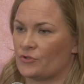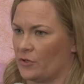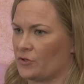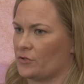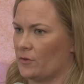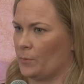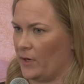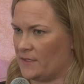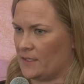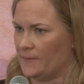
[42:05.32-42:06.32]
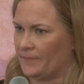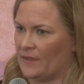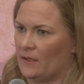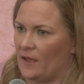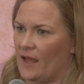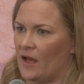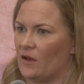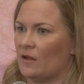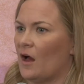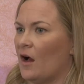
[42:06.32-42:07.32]
structure the pricing
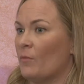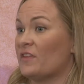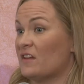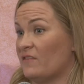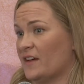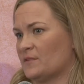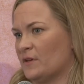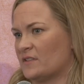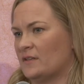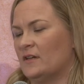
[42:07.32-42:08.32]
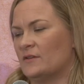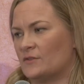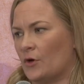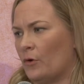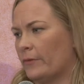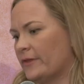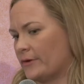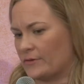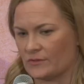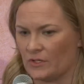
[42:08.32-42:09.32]
and um, the investment. So
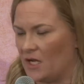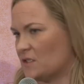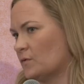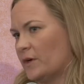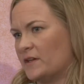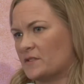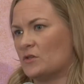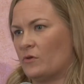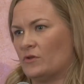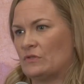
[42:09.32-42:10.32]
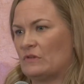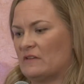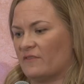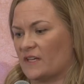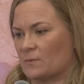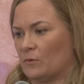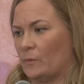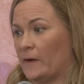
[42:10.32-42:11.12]
there's lots of ways that you can do the investment